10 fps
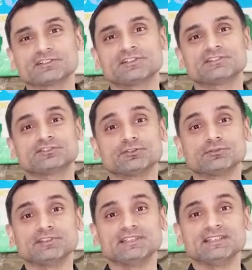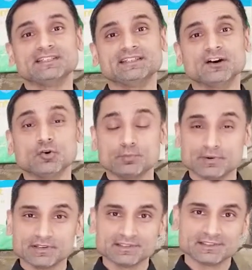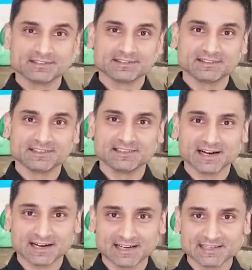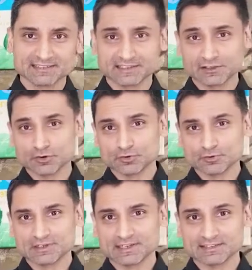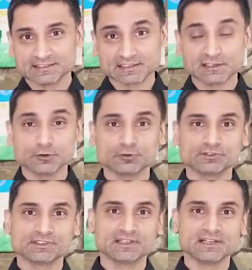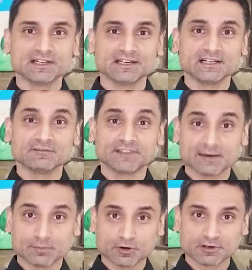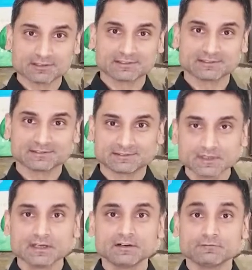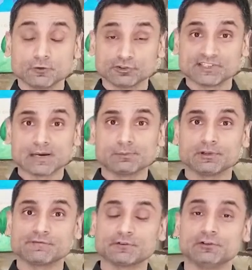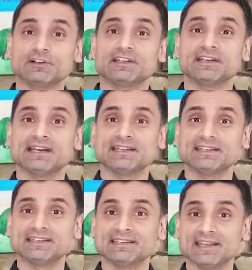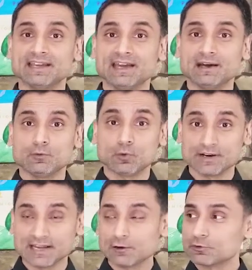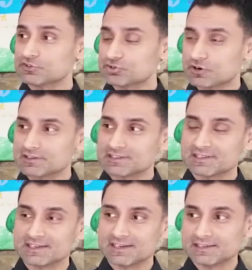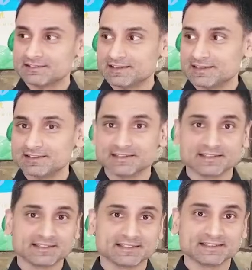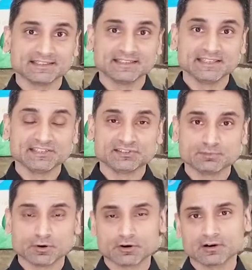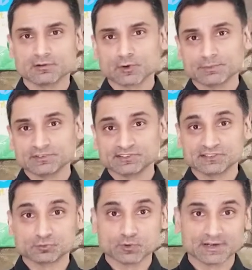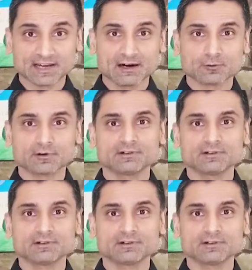show the open, the high, the low, and the close of that bar. For example, if you're looking at an 1 hour chart, then each bar represents 1 hour.